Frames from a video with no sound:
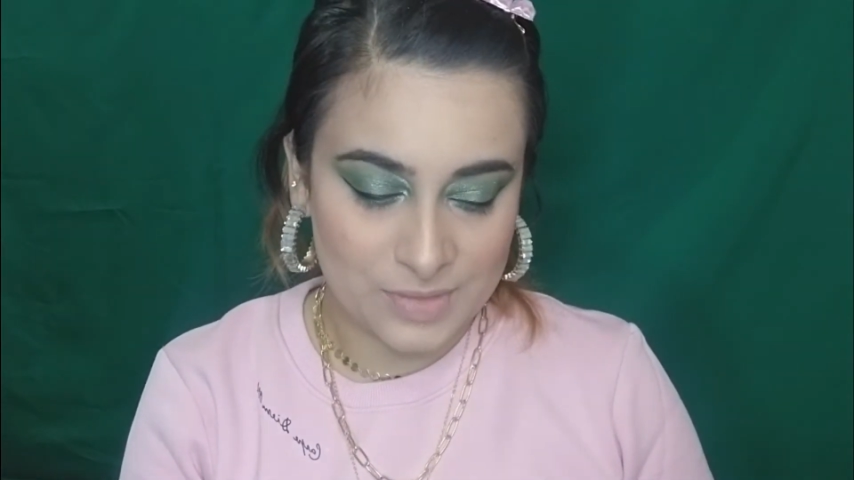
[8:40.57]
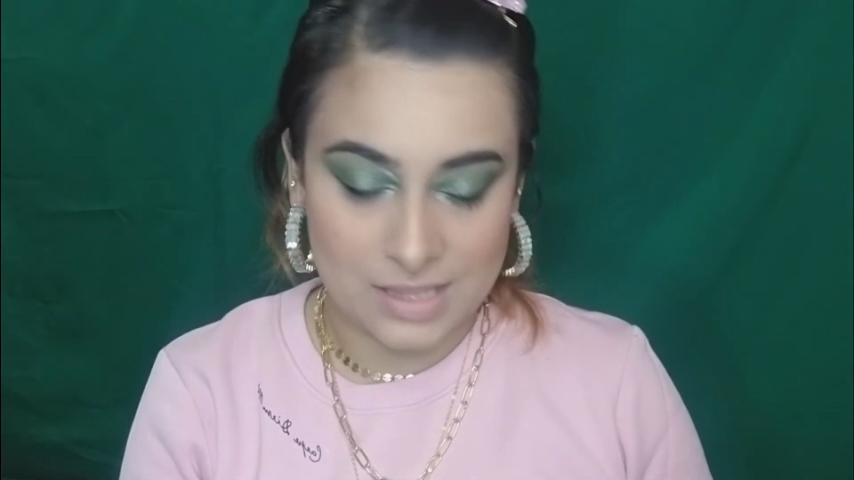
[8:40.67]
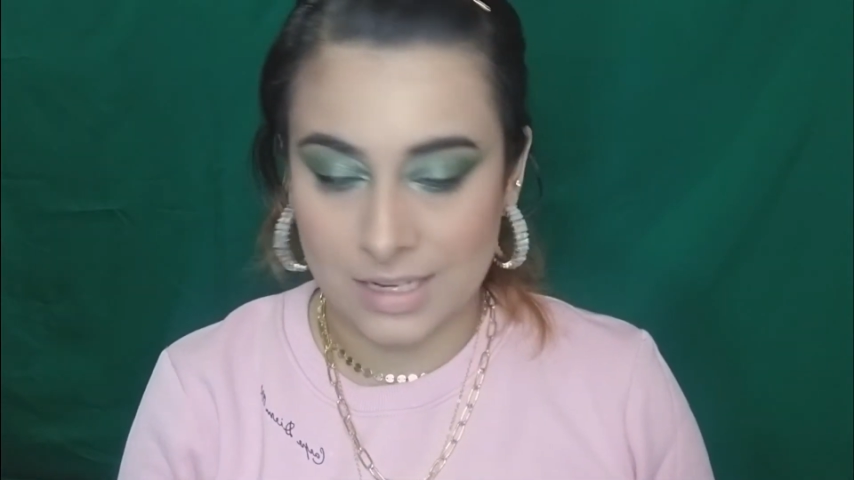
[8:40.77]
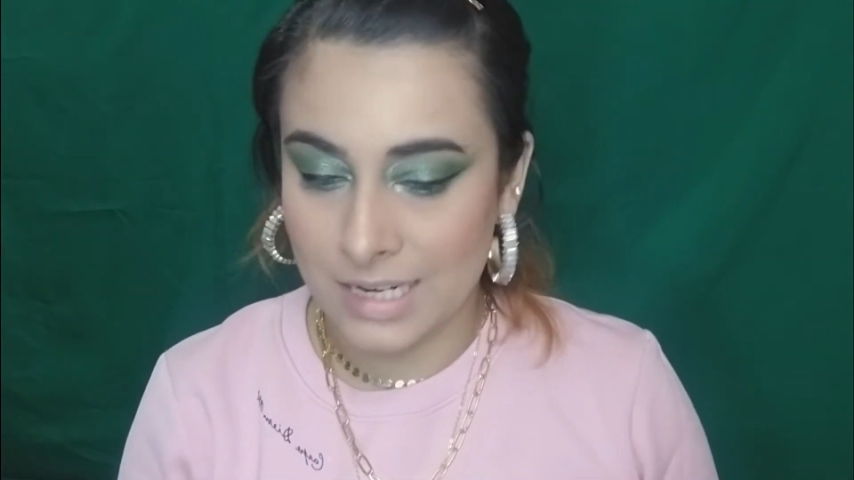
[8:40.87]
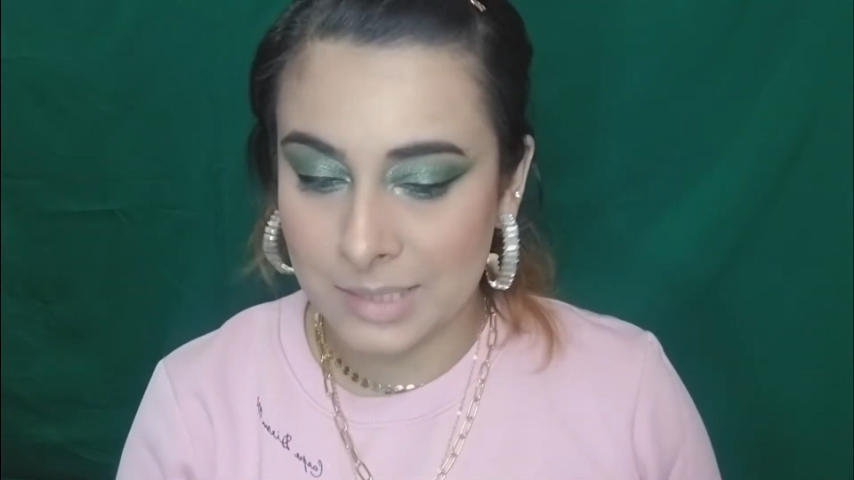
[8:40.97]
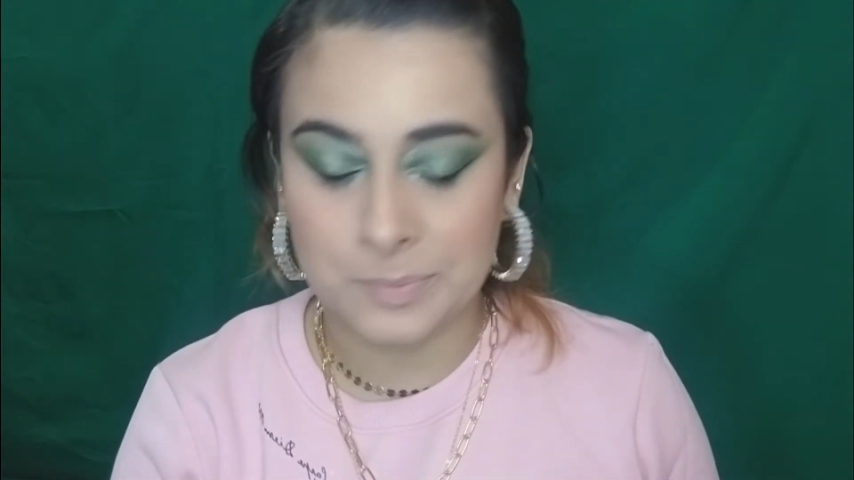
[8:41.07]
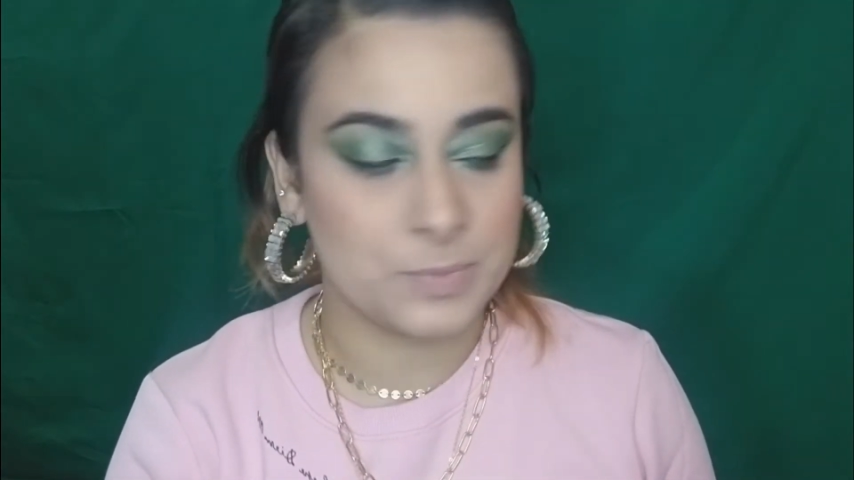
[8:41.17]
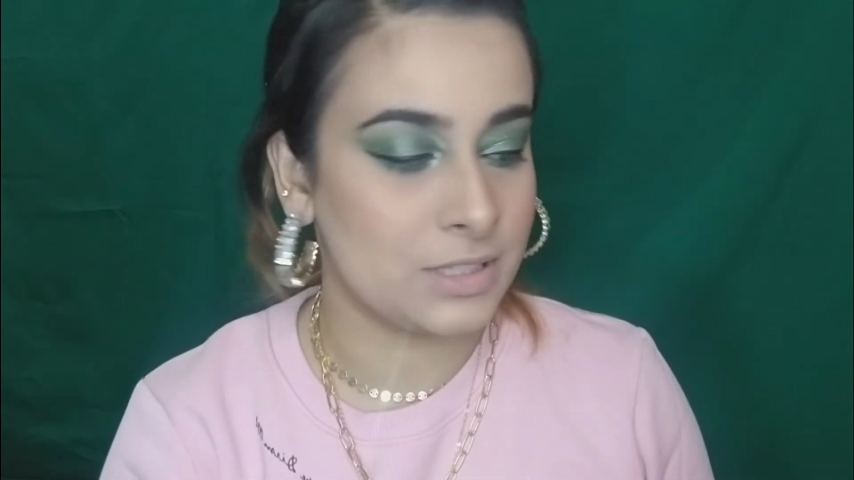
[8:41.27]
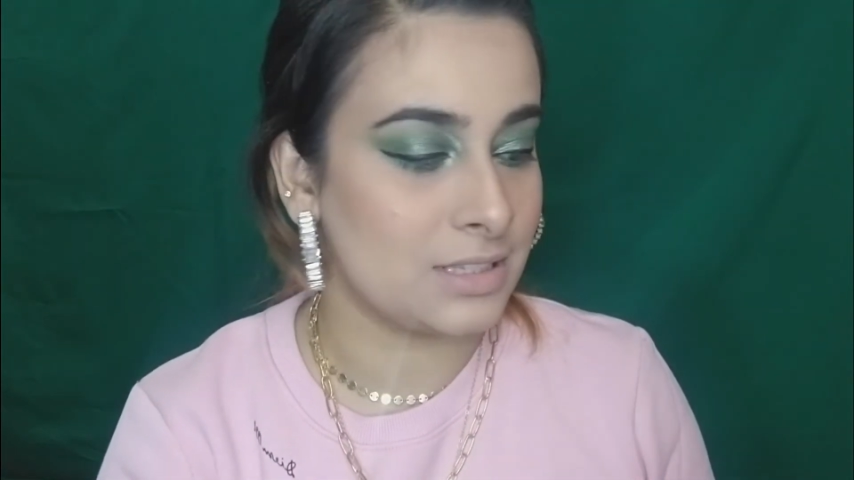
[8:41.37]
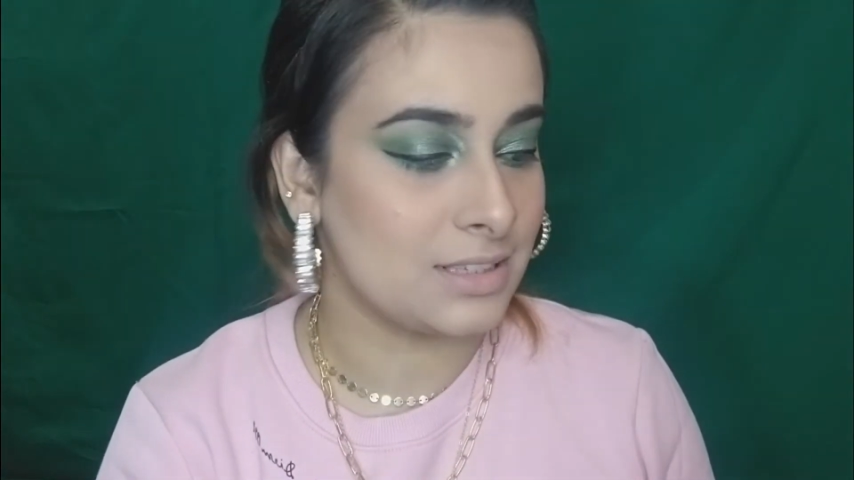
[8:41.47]
the
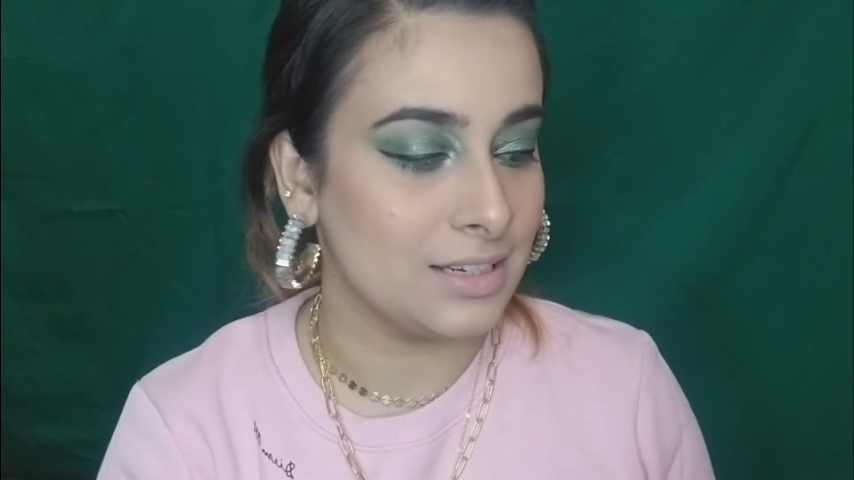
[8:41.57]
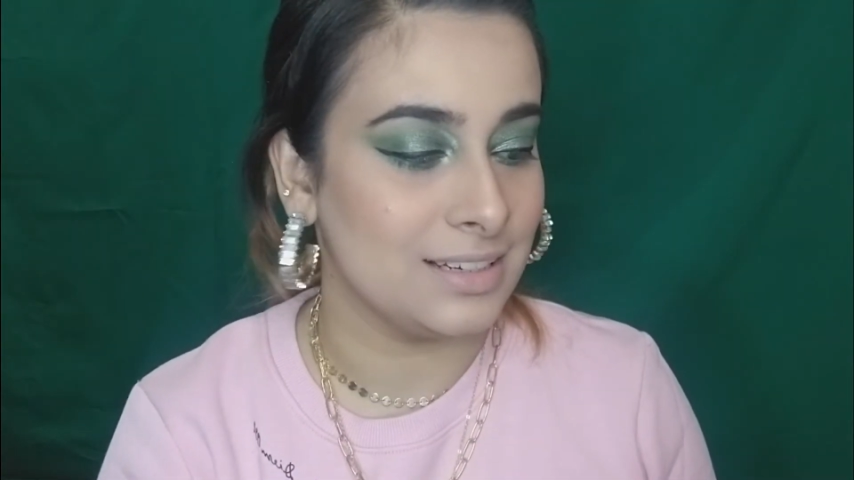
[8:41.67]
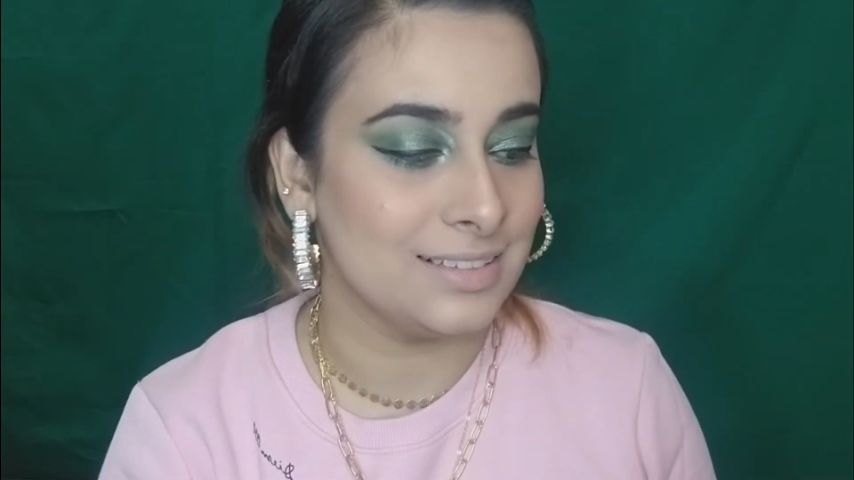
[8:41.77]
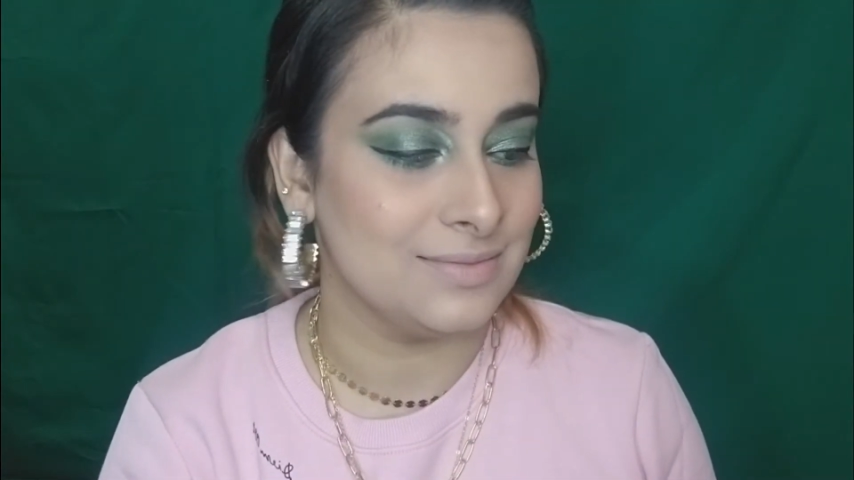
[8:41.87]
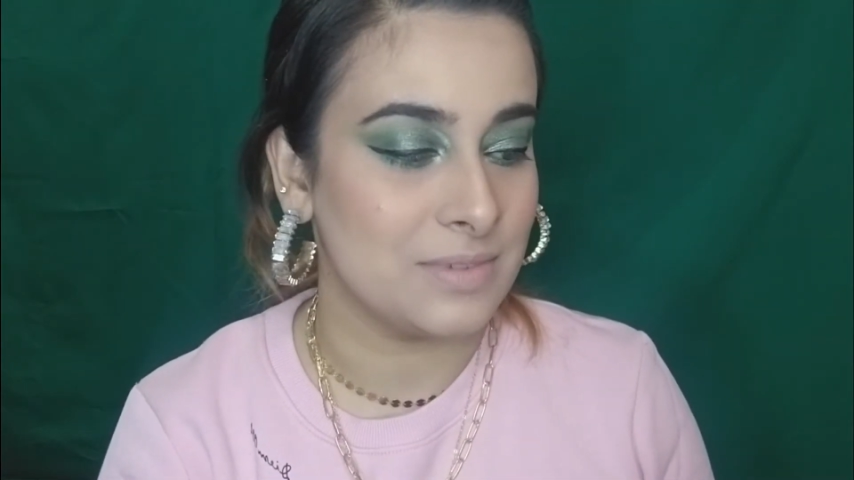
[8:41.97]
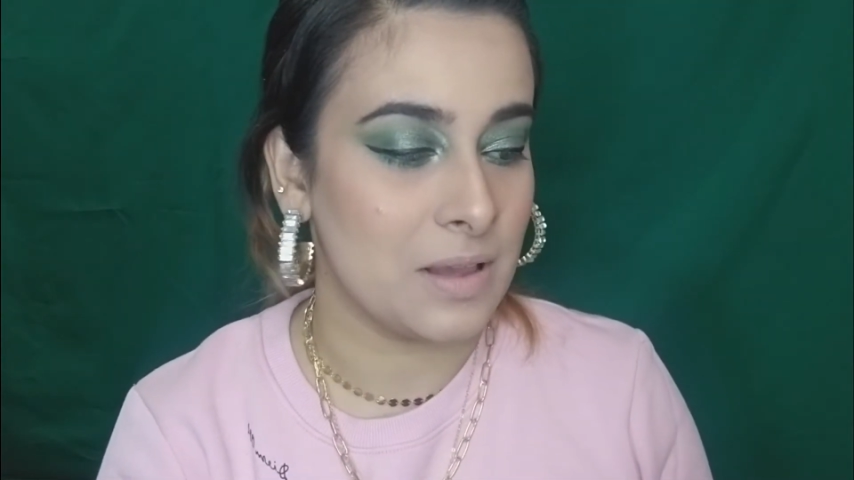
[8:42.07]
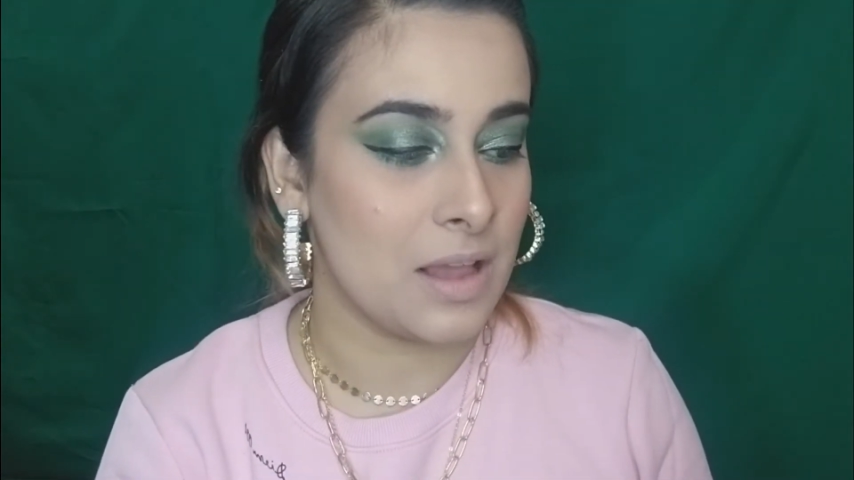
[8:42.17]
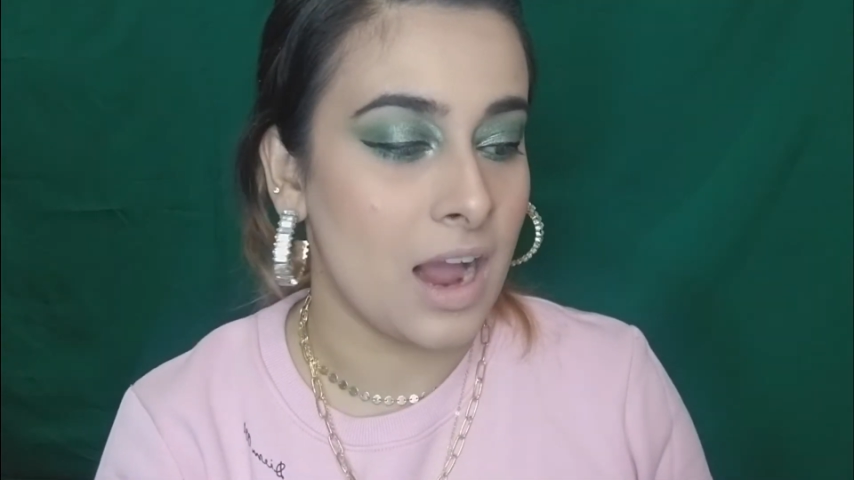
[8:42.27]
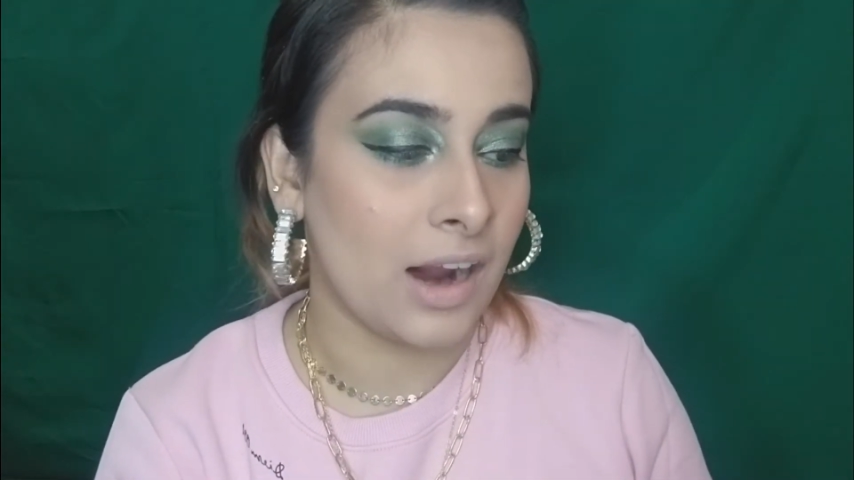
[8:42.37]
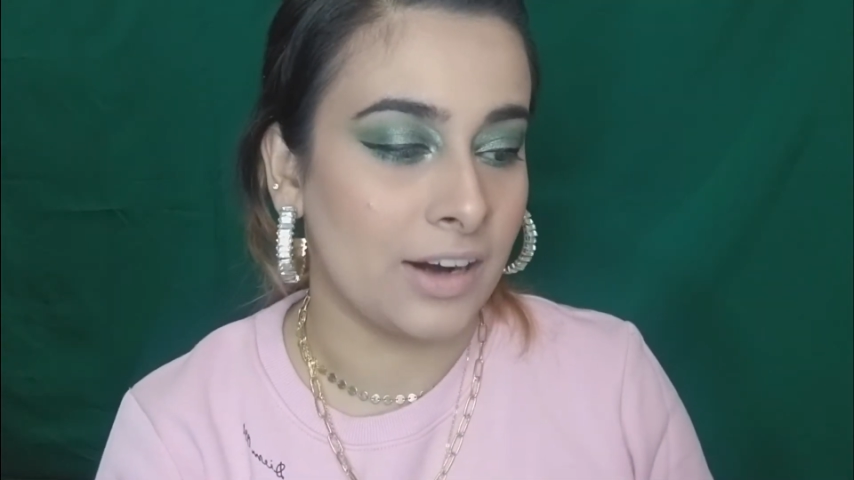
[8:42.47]
lips
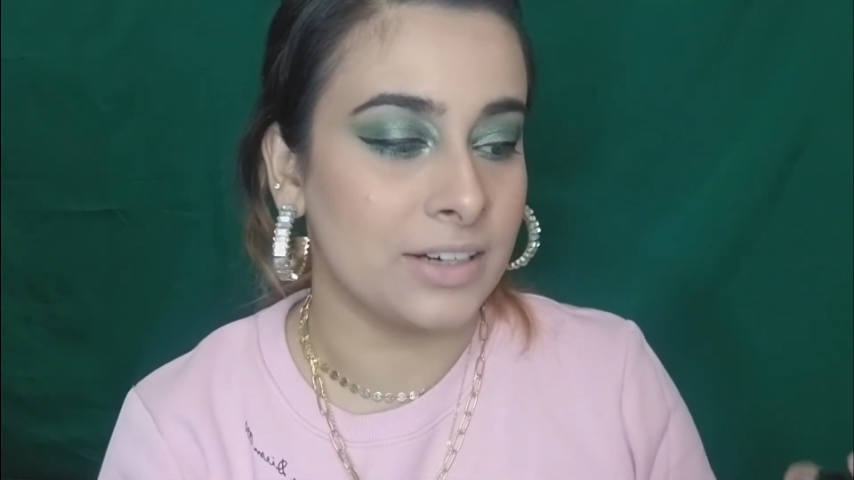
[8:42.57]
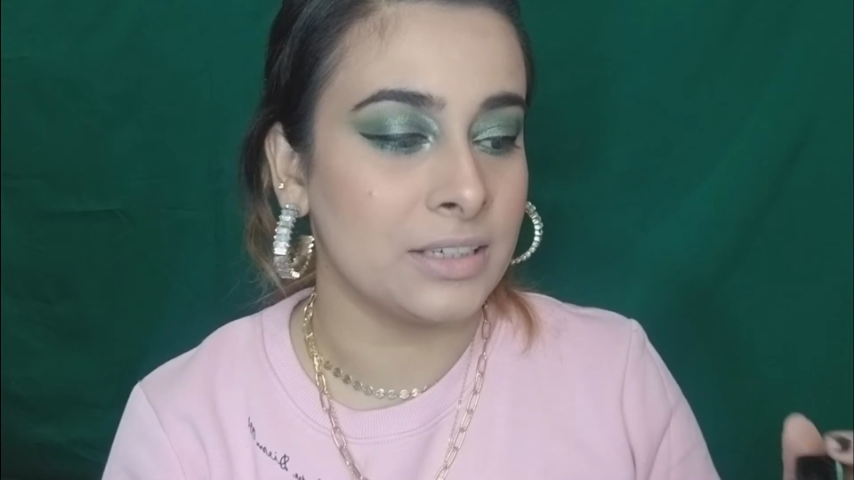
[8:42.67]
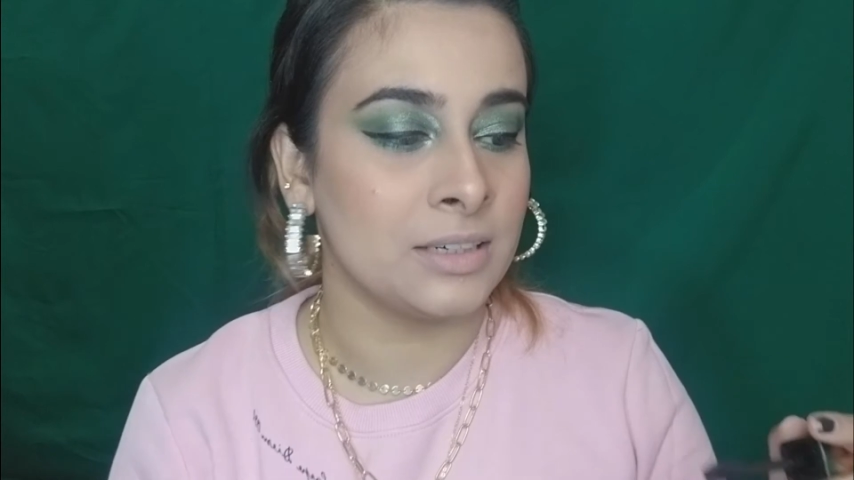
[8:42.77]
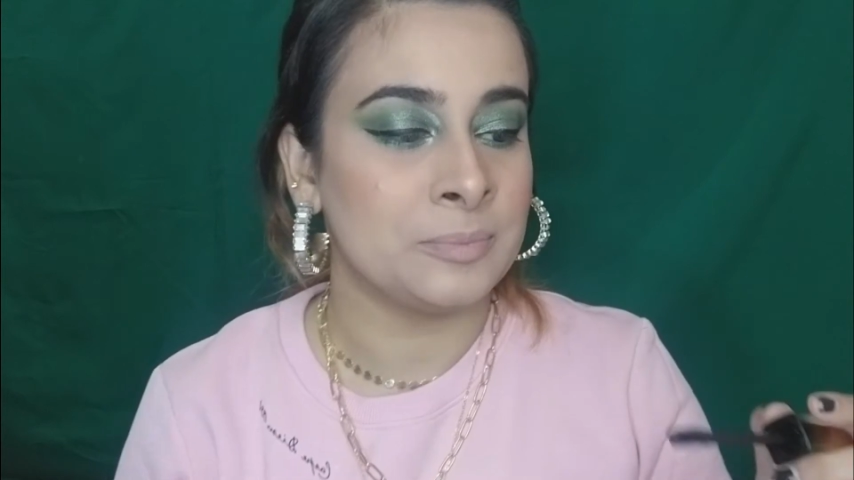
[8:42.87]
are